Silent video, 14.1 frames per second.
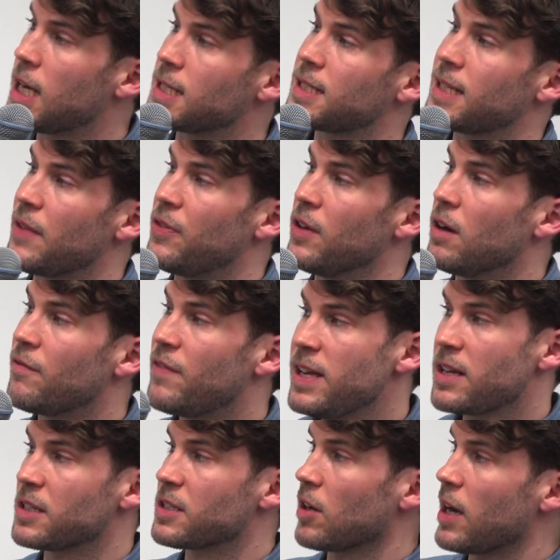has said that
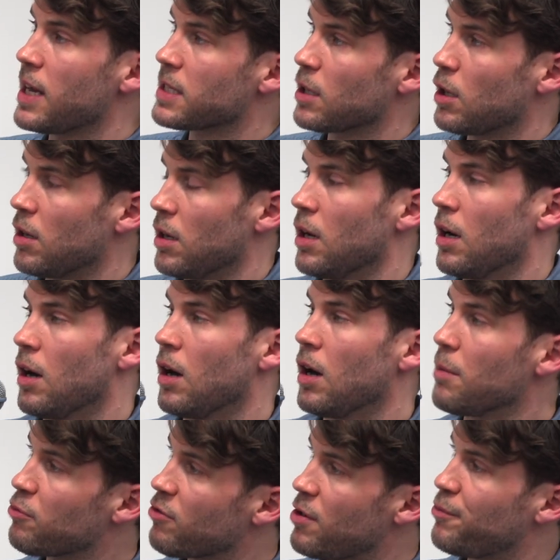vegan diets
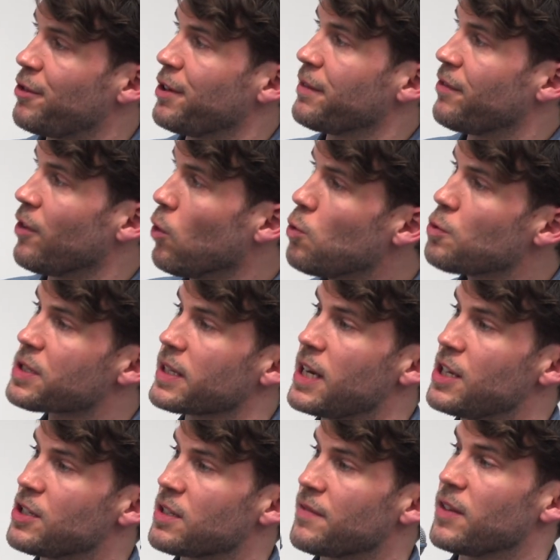are appropriate for all
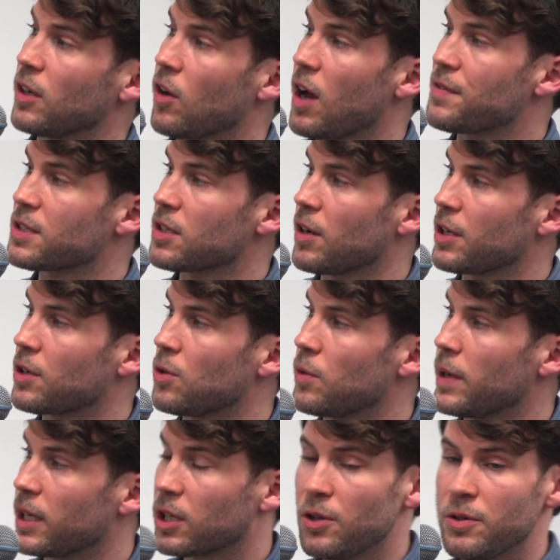stages of the life cycle,
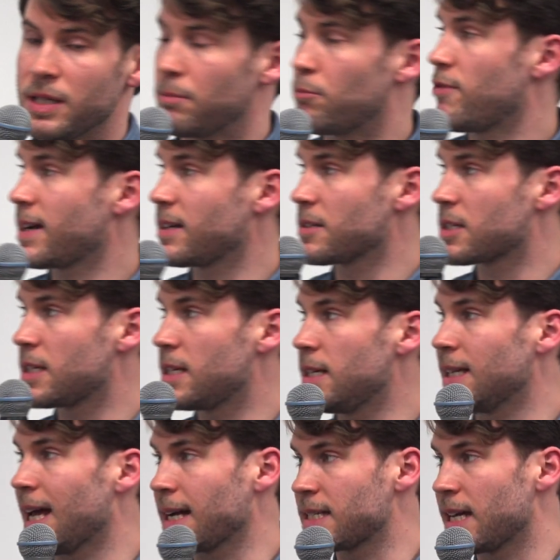including
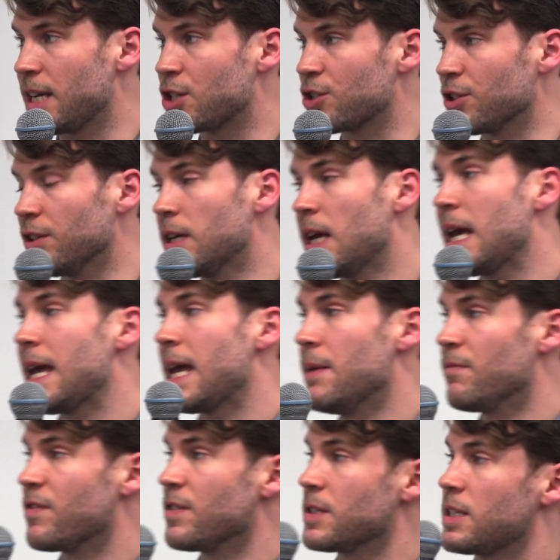pregnancy, lactation,
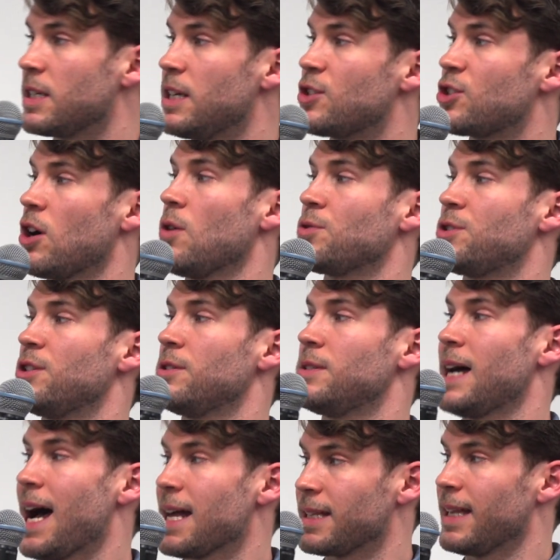infancy,
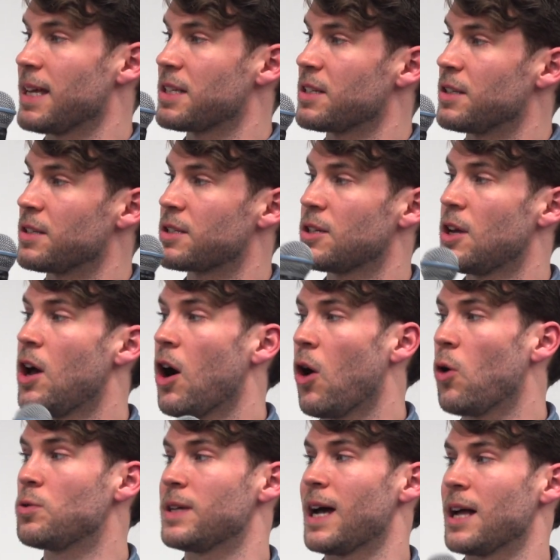childhood, adolescence,
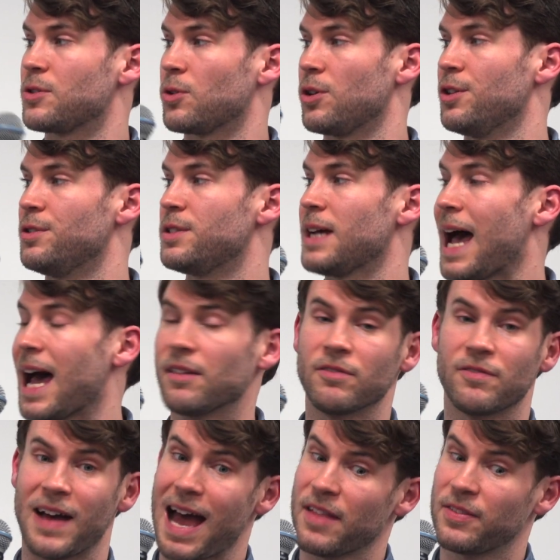older adulthood,
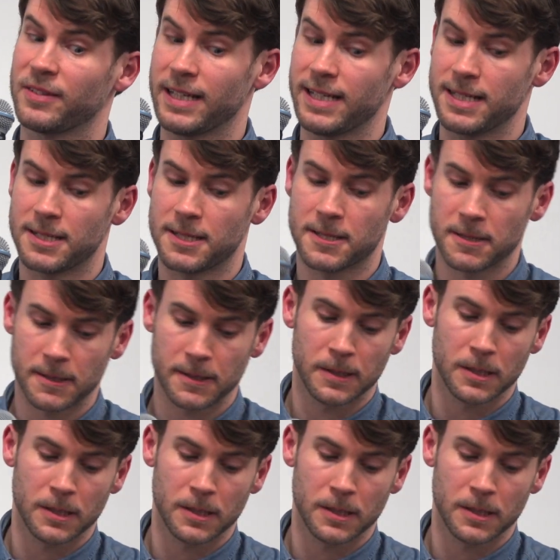and for athletes.